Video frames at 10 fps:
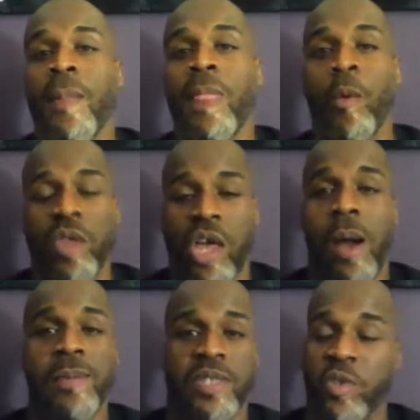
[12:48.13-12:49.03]

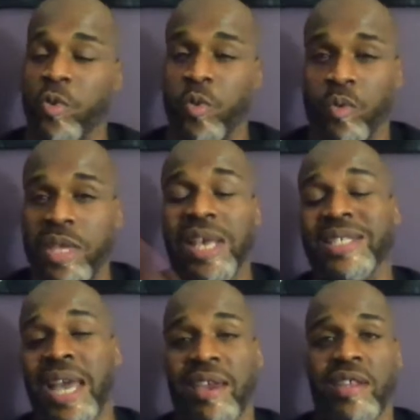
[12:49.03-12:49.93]
the
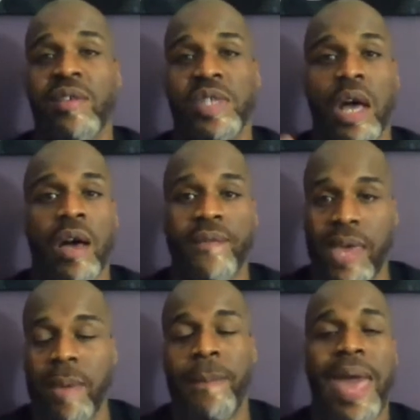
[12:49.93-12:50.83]
executives of
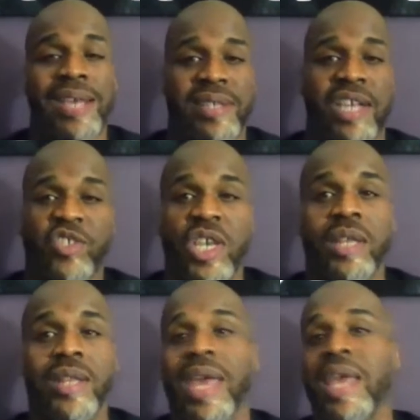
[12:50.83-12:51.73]
Impact /
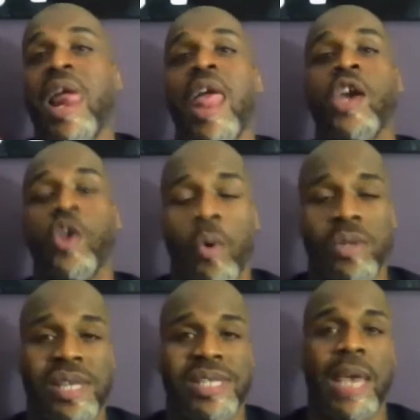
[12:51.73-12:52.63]
TNA going
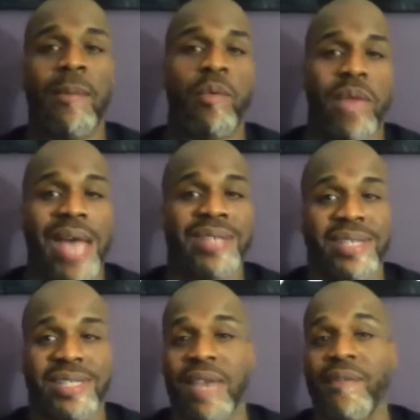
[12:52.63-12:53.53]
to the table with
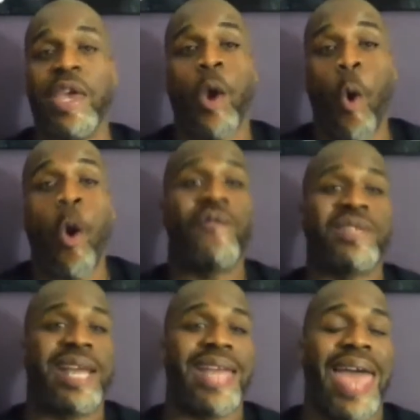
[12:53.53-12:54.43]
Access TV, or if
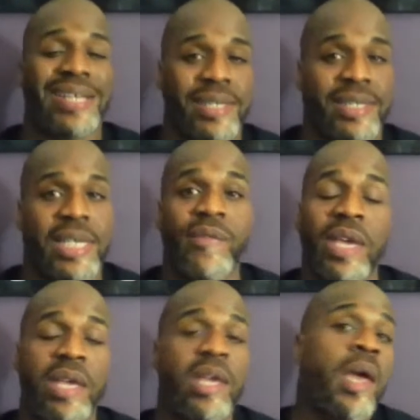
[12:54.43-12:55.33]
it's not Access
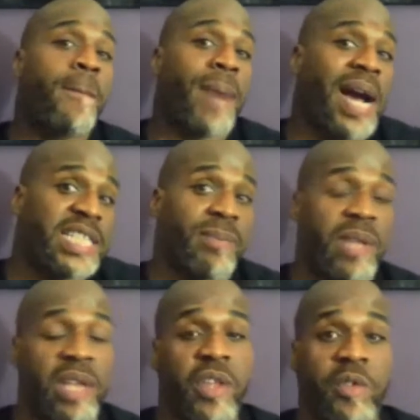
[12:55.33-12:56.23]
TV, possibly
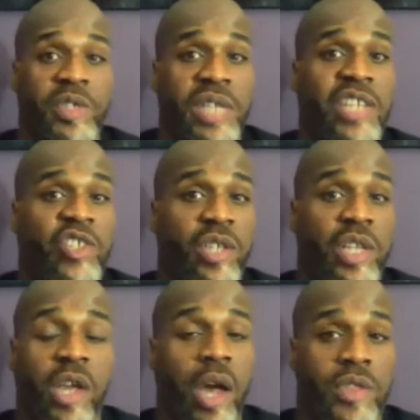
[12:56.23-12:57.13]
another station,
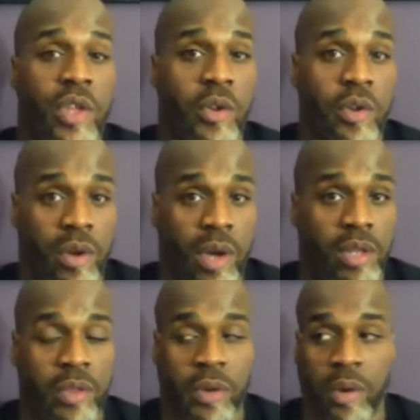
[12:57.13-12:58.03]
another
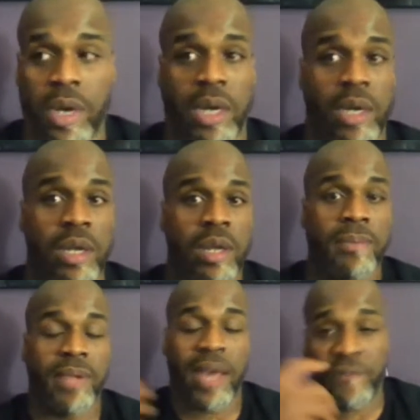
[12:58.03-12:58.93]

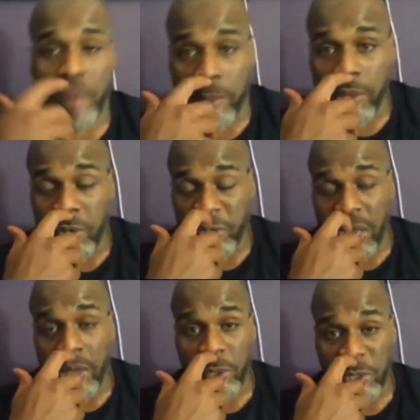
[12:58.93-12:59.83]
platform, another
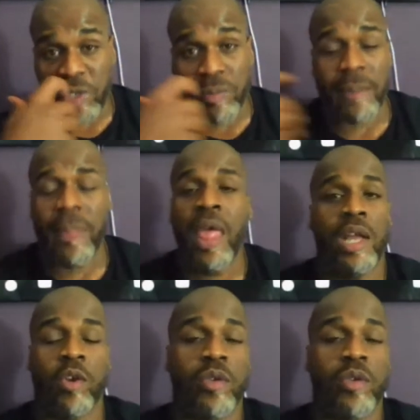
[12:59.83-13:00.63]
channel, another